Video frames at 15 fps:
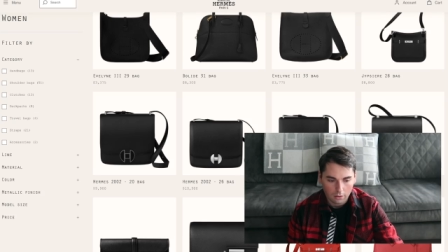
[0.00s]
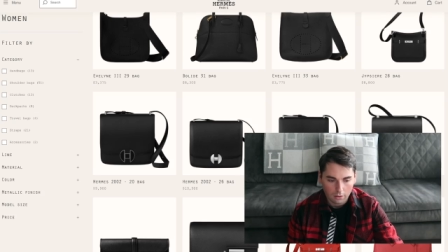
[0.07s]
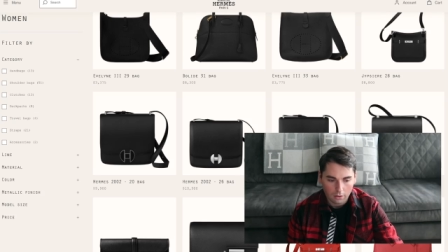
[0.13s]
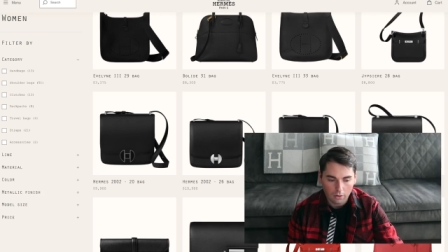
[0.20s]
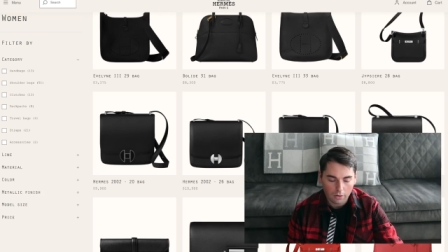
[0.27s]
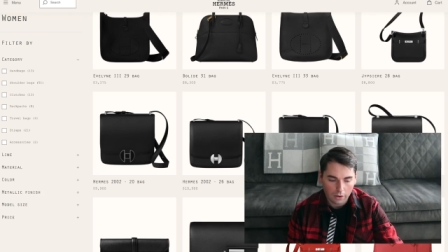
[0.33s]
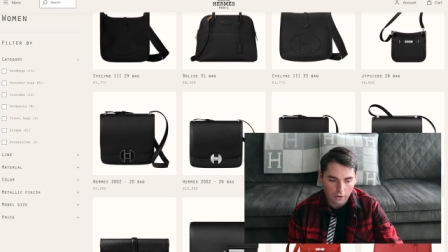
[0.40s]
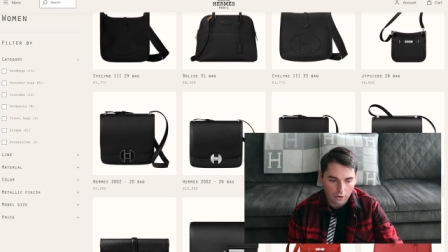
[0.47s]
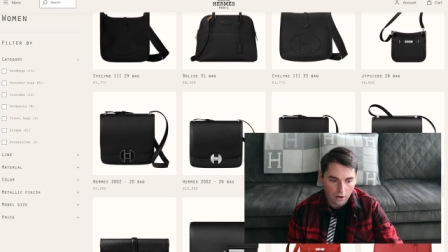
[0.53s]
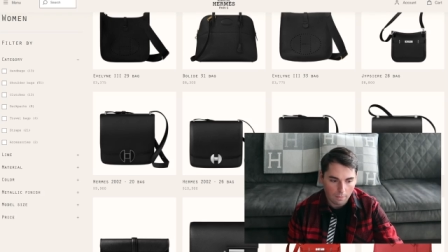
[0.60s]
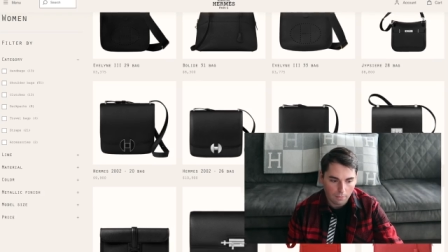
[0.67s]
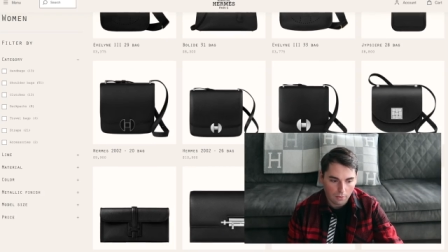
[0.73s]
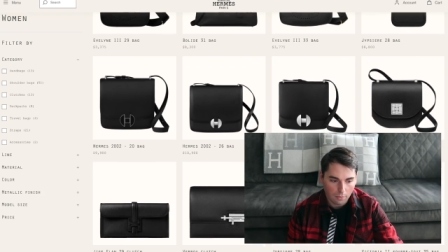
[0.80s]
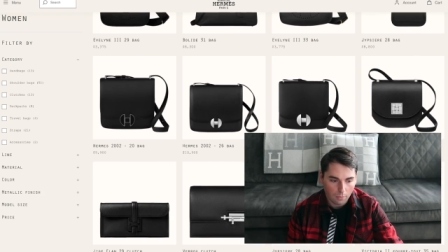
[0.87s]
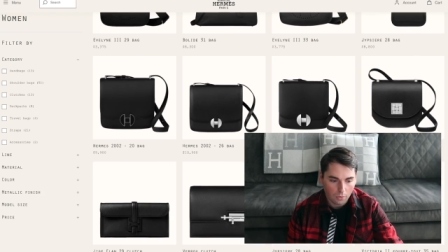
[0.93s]
Okay, a
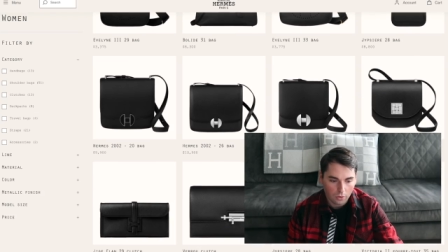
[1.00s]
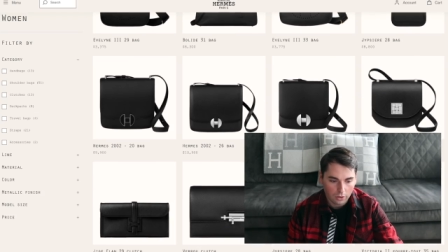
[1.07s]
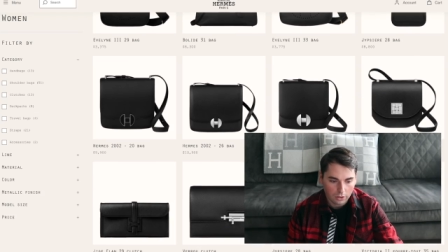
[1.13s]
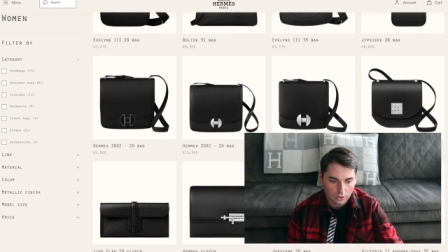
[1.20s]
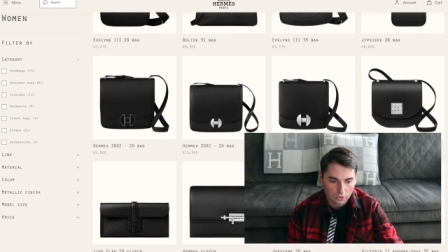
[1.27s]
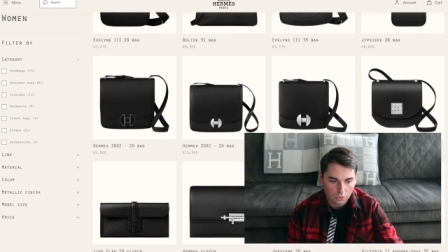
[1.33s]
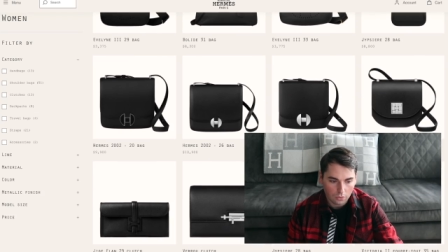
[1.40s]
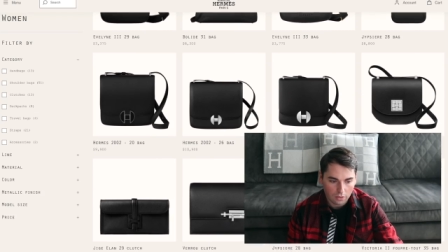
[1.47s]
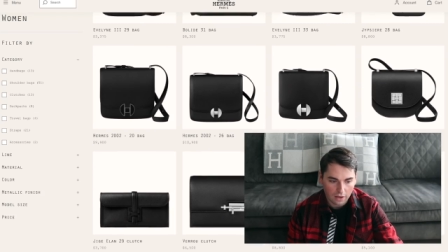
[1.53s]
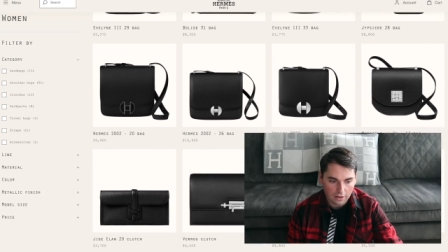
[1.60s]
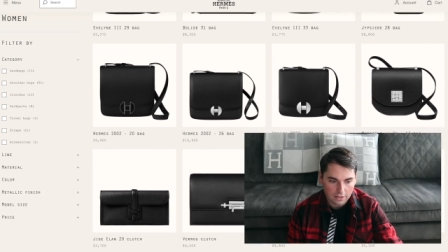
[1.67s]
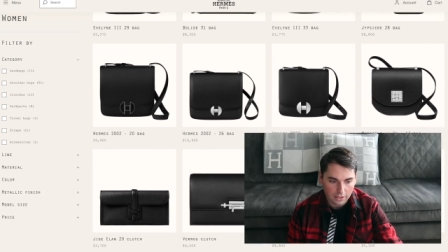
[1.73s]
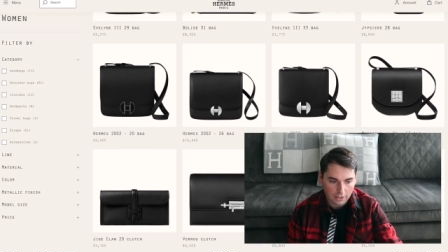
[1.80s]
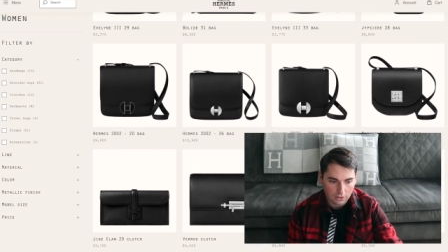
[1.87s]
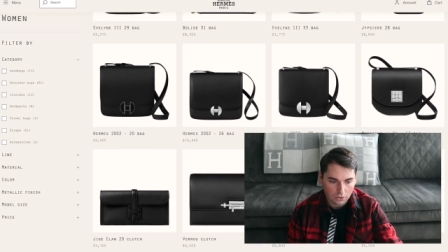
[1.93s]
couple more
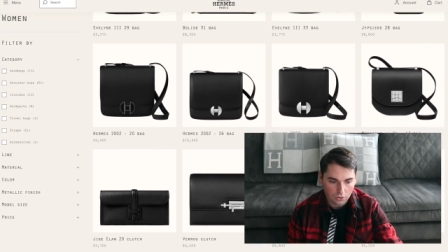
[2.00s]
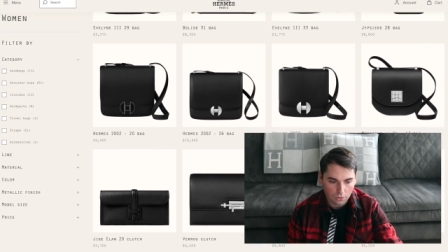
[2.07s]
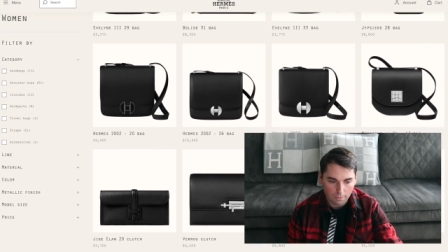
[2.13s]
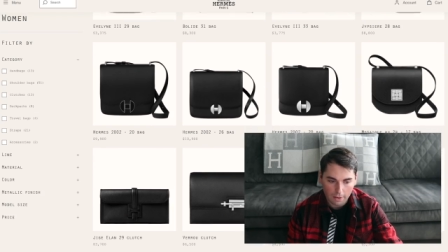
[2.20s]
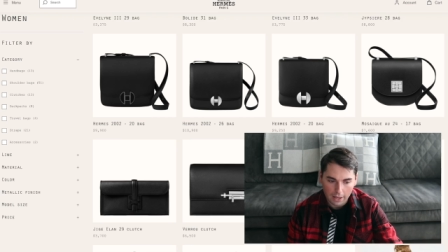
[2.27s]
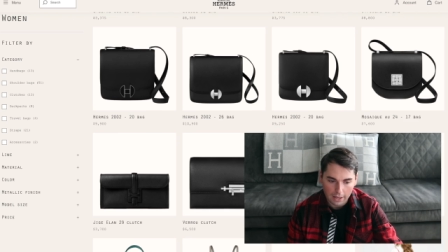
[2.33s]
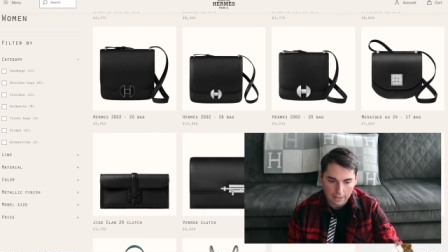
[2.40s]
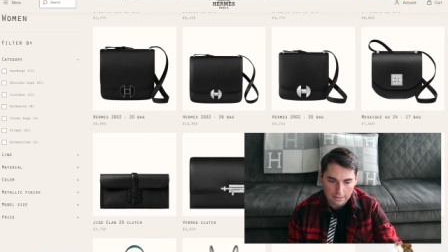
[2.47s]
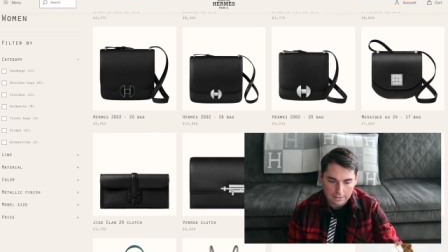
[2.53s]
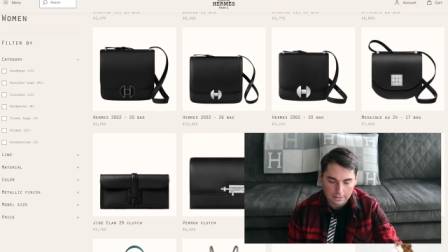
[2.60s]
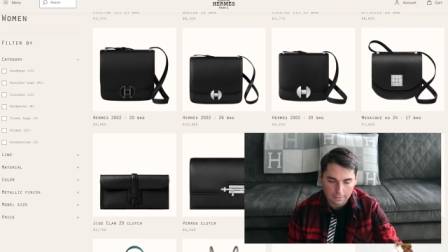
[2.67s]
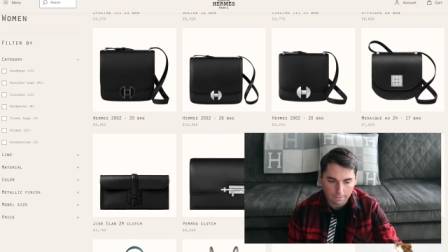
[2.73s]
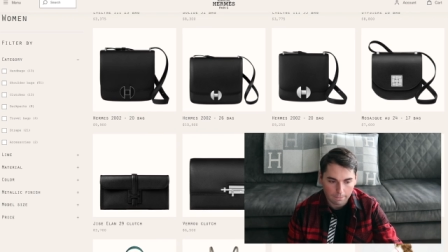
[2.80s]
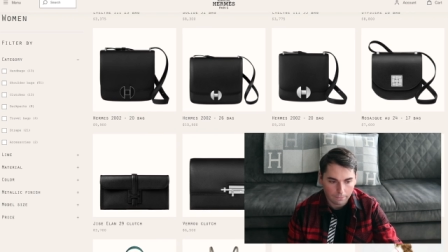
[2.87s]
2002 bags.